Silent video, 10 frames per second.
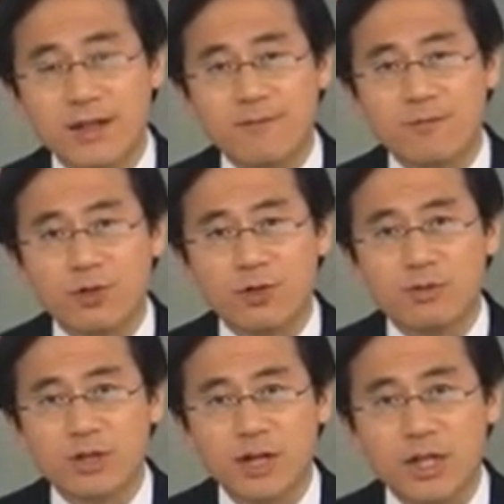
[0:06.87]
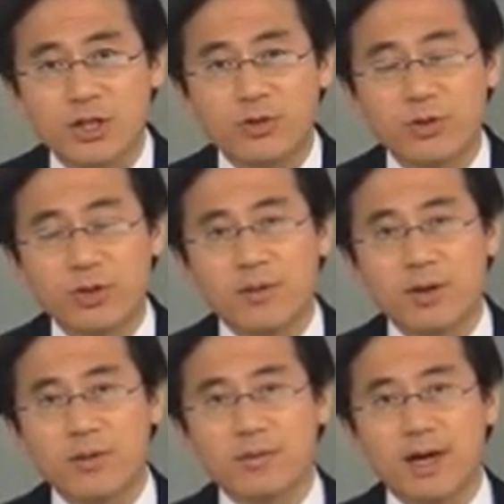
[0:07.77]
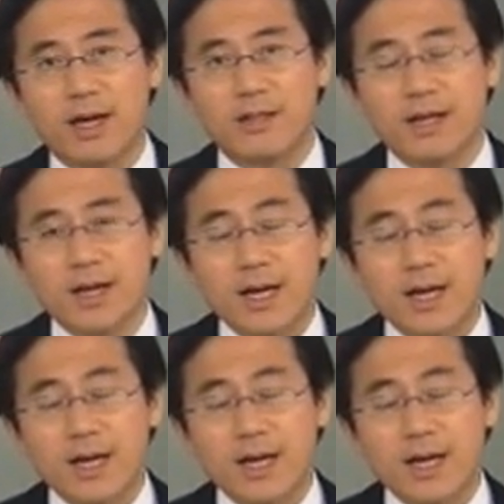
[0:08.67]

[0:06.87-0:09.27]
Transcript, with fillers: at the Fukushima Daiichi nuclear power plant.